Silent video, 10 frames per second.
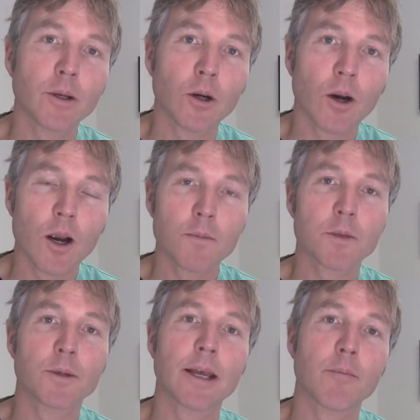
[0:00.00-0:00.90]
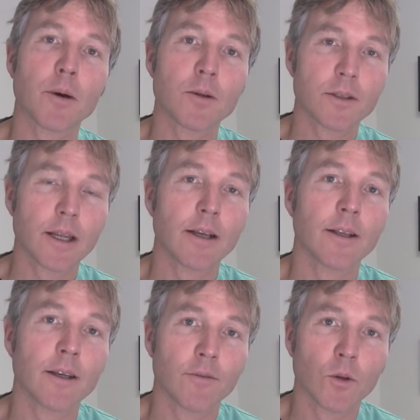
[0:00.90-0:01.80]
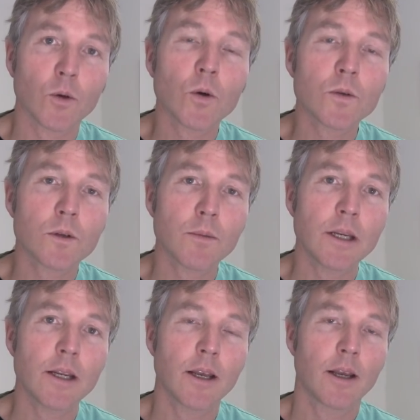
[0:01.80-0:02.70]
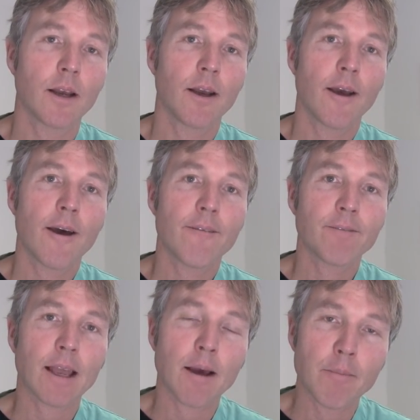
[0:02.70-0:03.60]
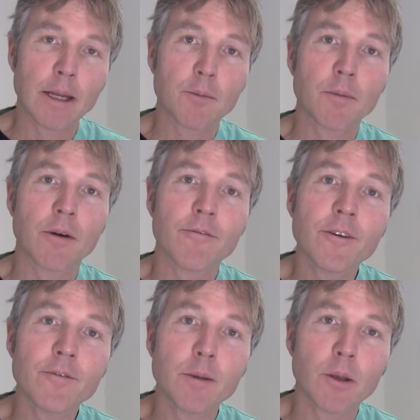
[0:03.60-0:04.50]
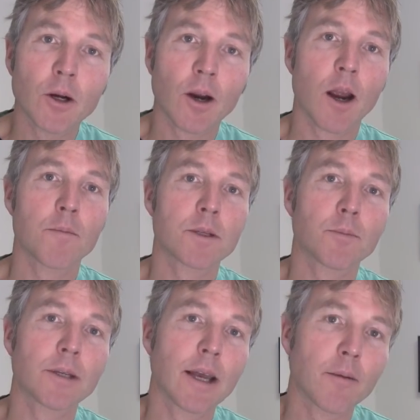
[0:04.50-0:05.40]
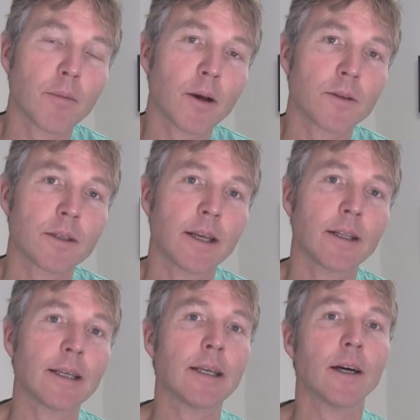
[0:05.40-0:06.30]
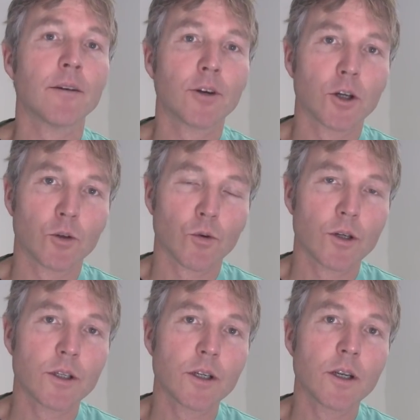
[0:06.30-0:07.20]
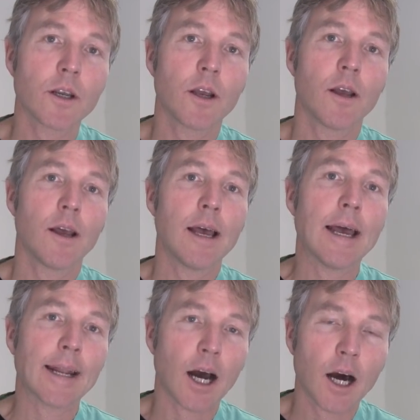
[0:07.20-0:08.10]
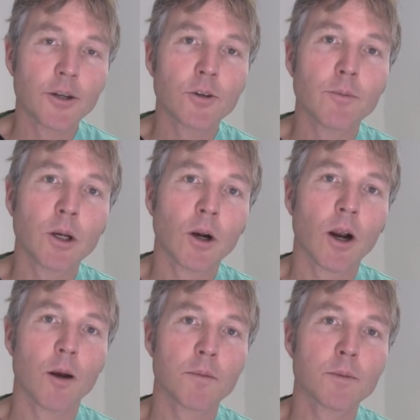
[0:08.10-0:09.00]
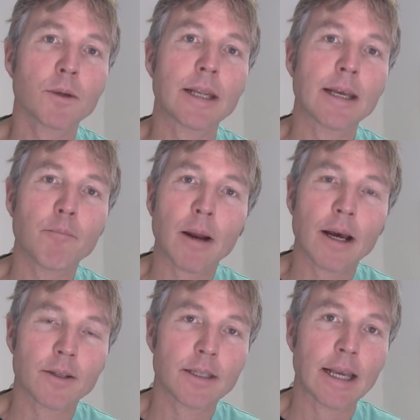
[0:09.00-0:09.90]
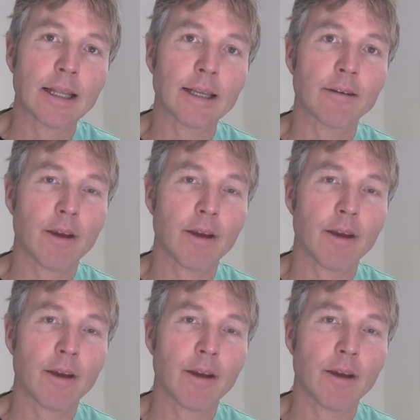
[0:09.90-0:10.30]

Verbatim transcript: milligrams per 10 pounds daily of glucosamine, a minimum of 50 milligrams per 10 pounds daily of chondroitin, and 100 milligrams per 10 pounds daily of